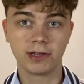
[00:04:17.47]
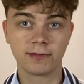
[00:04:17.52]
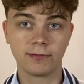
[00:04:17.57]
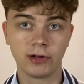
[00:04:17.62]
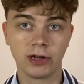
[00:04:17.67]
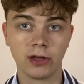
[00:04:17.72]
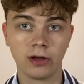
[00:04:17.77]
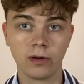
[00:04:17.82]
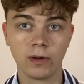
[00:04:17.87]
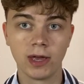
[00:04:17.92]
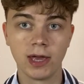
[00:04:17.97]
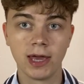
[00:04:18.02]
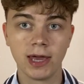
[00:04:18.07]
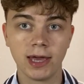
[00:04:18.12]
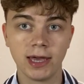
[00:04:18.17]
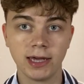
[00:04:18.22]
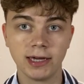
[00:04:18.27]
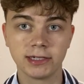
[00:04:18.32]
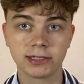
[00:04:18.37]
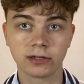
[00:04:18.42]
video
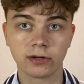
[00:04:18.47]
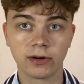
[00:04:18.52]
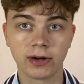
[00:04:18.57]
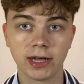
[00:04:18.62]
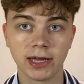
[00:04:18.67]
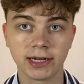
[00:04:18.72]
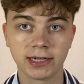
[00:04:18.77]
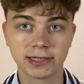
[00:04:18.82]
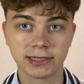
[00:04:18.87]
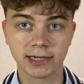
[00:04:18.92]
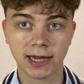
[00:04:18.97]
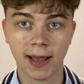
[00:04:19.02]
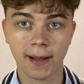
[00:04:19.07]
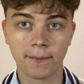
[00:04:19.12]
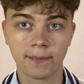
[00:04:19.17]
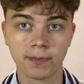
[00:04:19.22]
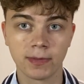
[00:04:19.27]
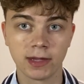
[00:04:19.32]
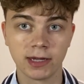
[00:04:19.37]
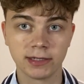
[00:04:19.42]
is on
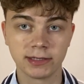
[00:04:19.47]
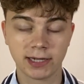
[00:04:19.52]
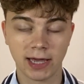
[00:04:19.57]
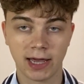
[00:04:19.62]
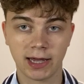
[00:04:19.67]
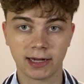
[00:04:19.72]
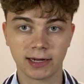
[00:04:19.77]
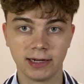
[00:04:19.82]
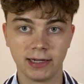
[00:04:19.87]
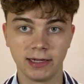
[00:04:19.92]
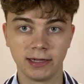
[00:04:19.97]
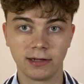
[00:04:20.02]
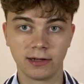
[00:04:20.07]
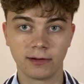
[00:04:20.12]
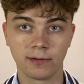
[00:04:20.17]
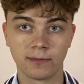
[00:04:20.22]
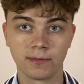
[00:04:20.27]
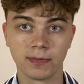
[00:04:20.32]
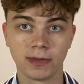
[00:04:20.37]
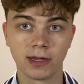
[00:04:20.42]
exam technique.
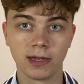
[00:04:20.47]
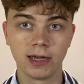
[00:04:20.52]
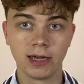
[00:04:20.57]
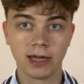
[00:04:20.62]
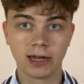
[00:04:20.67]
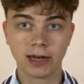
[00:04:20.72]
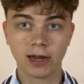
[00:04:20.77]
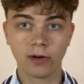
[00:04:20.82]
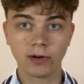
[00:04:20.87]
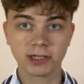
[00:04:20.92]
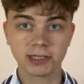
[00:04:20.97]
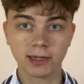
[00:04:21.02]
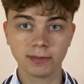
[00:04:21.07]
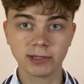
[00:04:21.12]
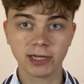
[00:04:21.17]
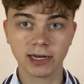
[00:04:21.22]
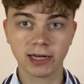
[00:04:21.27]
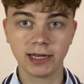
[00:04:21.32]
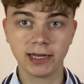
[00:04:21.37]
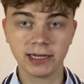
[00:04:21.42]
Now, exam
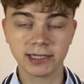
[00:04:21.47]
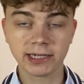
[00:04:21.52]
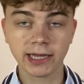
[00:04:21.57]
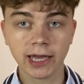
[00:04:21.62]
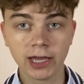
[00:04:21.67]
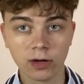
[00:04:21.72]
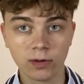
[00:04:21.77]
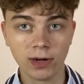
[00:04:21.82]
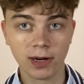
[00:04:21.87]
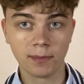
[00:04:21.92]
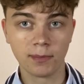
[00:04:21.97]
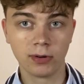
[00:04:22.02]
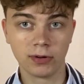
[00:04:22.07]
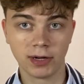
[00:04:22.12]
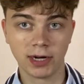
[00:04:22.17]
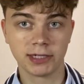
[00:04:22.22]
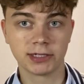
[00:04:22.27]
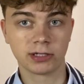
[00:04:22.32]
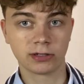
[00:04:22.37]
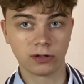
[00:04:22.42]
technique is equally
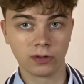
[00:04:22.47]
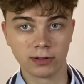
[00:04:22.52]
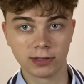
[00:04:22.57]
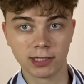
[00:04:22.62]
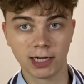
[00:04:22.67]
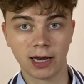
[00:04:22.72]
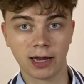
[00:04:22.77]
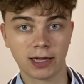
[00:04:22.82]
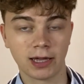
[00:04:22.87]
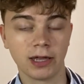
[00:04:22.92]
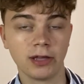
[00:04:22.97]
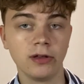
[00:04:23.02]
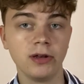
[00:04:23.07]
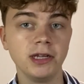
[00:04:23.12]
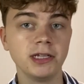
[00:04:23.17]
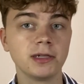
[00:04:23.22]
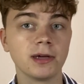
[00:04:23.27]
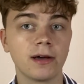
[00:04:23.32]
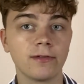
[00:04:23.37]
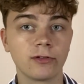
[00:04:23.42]
important as the content, okay? You
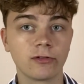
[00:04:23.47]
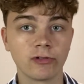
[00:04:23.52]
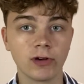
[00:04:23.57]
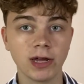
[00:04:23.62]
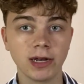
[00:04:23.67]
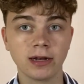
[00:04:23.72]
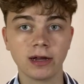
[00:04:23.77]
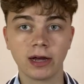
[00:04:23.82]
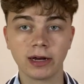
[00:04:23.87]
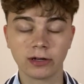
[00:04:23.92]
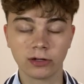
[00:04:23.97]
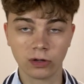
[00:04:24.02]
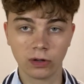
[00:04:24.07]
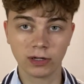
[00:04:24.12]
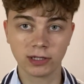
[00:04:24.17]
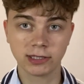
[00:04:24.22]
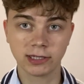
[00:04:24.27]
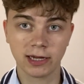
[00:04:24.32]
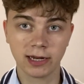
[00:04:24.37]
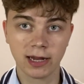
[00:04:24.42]
need to have grade 9
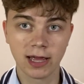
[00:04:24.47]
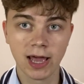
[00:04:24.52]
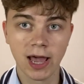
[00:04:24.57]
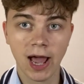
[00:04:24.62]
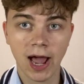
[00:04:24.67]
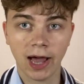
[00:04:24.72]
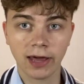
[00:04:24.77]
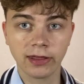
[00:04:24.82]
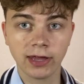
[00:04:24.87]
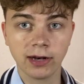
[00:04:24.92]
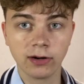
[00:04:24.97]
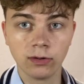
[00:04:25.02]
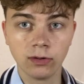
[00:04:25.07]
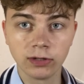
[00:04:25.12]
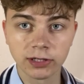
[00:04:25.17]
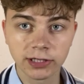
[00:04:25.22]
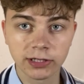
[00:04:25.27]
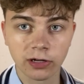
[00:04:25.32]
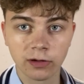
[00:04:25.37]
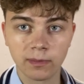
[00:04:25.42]
content and then
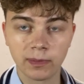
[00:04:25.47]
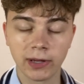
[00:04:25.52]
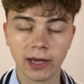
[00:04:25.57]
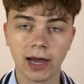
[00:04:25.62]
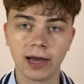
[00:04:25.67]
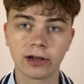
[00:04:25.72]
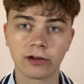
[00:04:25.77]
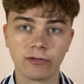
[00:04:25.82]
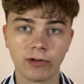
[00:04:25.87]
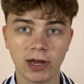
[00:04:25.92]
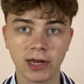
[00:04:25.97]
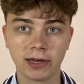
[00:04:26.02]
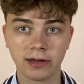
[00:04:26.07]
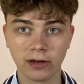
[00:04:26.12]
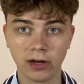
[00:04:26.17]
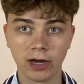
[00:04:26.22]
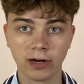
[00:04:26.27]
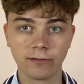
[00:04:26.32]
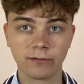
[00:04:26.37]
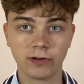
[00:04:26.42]
also be at grade
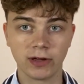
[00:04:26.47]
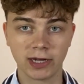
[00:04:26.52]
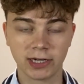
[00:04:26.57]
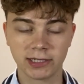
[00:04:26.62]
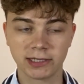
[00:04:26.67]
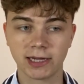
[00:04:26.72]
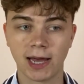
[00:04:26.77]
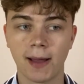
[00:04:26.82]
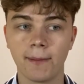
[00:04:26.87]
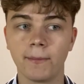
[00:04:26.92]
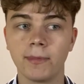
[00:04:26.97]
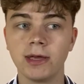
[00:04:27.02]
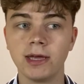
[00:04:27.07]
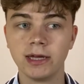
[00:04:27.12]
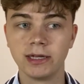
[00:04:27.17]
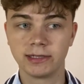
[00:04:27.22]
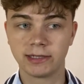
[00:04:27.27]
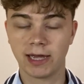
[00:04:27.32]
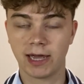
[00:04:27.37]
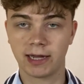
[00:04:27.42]
9 for exam
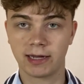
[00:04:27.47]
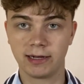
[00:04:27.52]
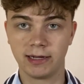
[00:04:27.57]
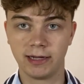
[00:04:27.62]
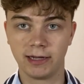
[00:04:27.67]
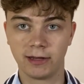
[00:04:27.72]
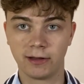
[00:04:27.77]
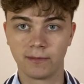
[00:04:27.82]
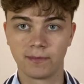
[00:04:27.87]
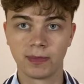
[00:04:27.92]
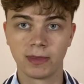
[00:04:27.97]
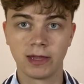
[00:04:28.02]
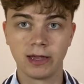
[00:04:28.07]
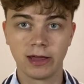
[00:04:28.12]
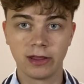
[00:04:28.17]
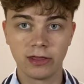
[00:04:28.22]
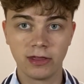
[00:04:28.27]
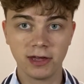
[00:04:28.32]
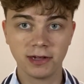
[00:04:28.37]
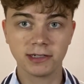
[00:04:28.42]
technique.
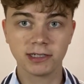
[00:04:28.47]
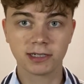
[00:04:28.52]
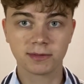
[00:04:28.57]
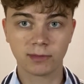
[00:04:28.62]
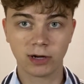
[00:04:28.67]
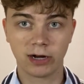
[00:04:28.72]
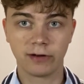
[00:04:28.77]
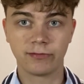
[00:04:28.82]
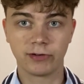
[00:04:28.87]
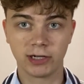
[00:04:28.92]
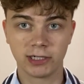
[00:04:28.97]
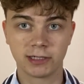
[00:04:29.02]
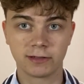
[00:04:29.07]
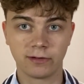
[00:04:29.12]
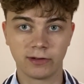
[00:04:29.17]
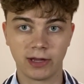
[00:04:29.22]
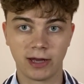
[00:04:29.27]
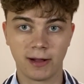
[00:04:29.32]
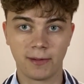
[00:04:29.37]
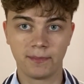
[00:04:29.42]
This is my advice
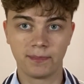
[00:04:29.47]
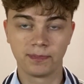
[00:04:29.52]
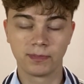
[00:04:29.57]
for that.